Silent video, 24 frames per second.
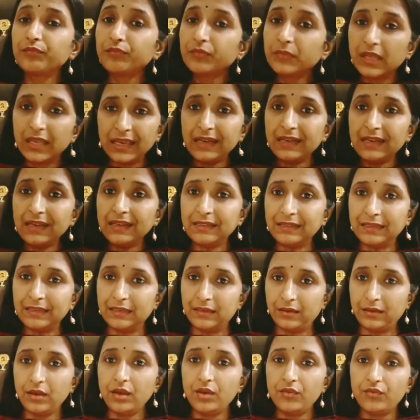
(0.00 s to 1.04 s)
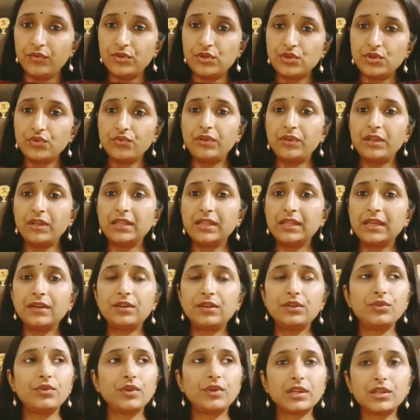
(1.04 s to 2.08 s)
anything which you feel that you
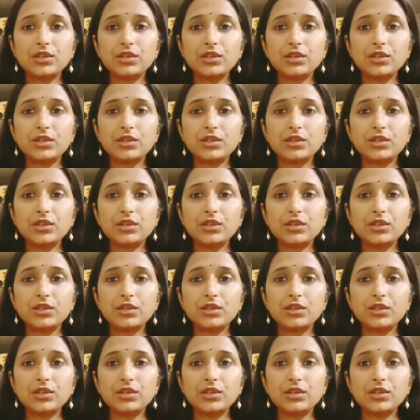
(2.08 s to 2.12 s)
can